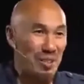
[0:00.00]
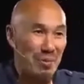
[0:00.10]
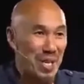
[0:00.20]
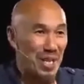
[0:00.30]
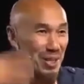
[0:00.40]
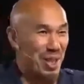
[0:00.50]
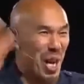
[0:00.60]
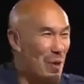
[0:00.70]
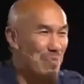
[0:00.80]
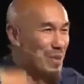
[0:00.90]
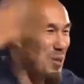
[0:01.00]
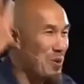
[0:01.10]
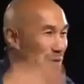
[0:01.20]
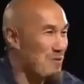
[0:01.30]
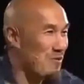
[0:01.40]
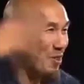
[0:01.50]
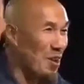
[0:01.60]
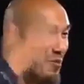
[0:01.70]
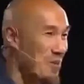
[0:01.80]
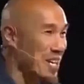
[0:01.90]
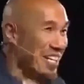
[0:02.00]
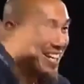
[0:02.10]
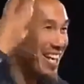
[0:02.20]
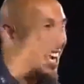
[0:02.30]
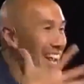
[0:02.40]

It'll be like your cup is overflowing.